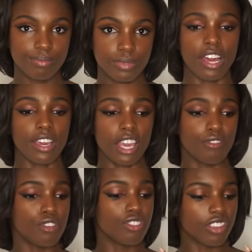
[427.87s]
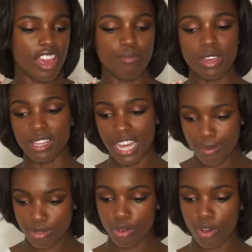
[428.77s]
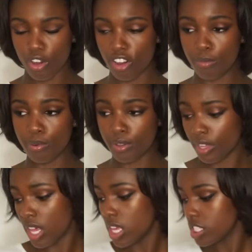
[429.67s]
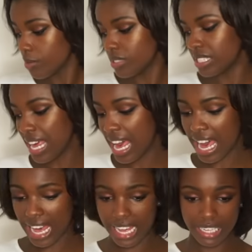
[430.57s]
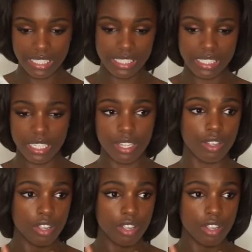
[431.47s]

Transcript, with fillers: Like, if you just gave me a laptop, some snacks,